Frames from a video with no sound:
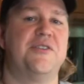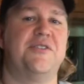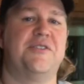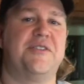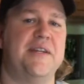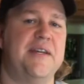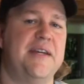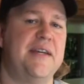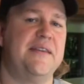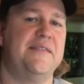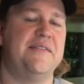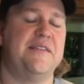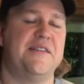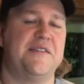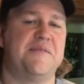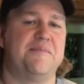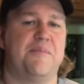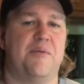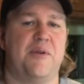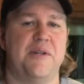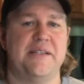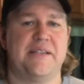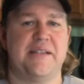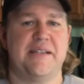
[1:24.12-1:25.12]
can see, this
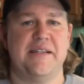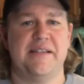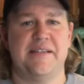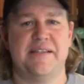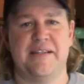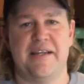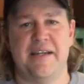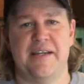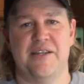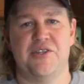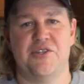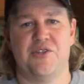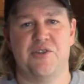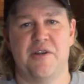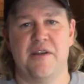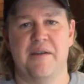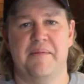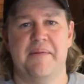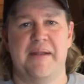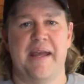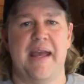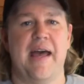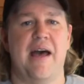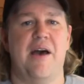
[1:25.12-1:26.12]
brisket is getting
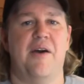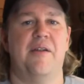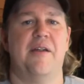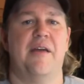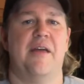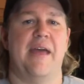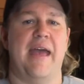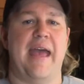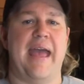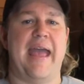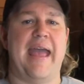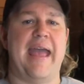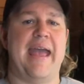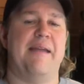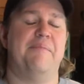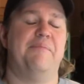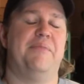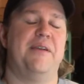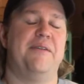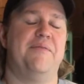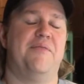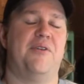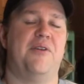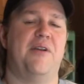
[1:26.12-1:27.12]
trimmed out, and
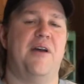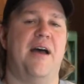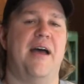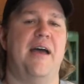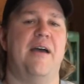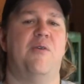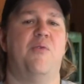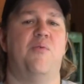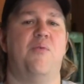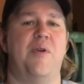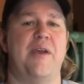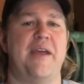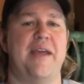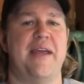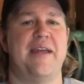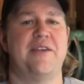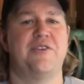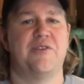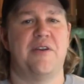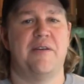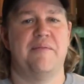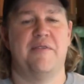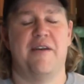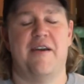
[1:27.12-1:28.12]
believe it or not, we
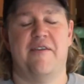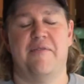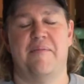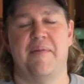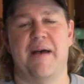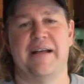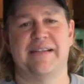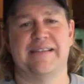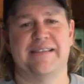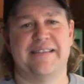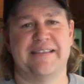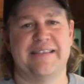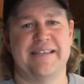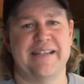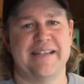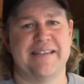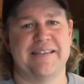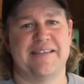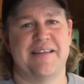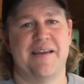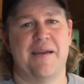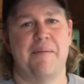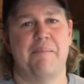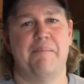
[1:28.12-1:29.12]
trimmed off about
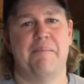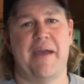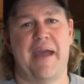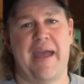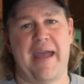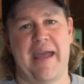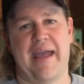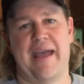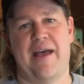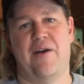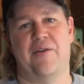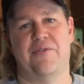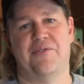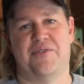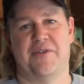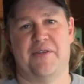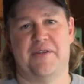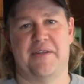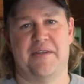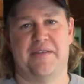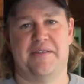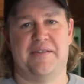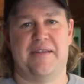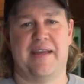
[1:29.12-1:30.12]
6 pounds
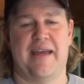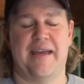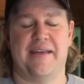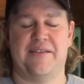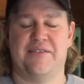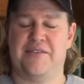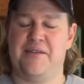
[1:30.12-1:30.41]
on this thing.